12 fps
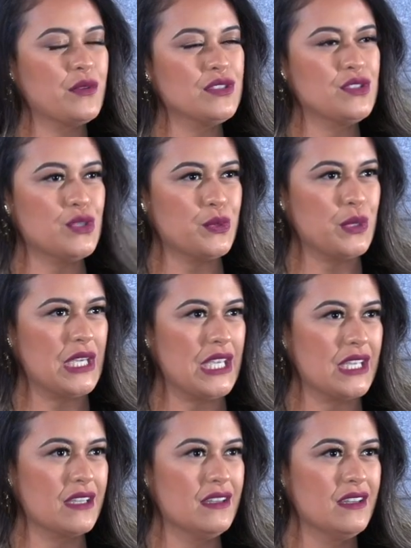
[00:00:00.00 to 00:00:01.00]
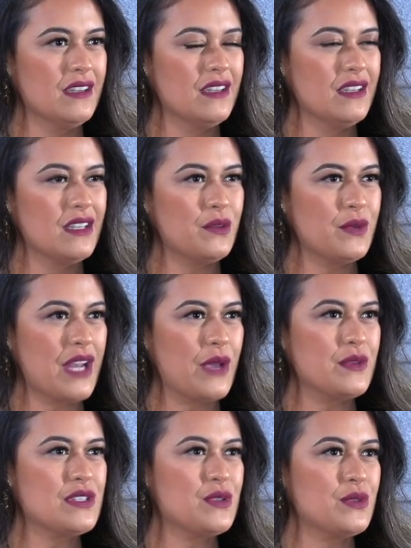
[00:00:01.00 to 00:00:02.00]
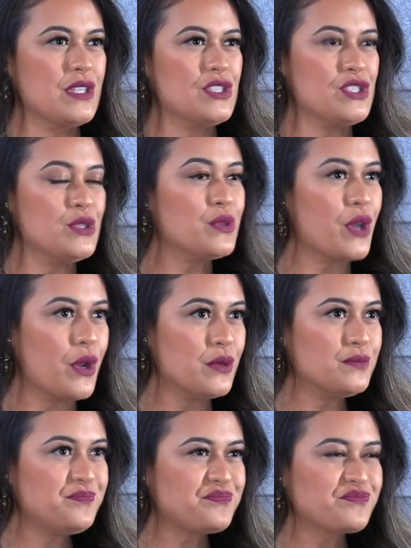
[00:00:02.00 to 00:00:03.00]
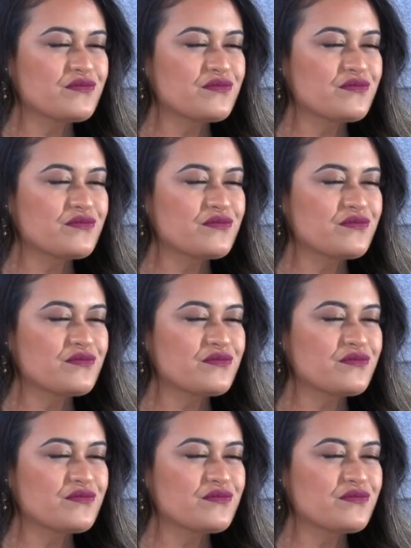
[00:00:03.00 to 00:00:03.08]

I was doing judo,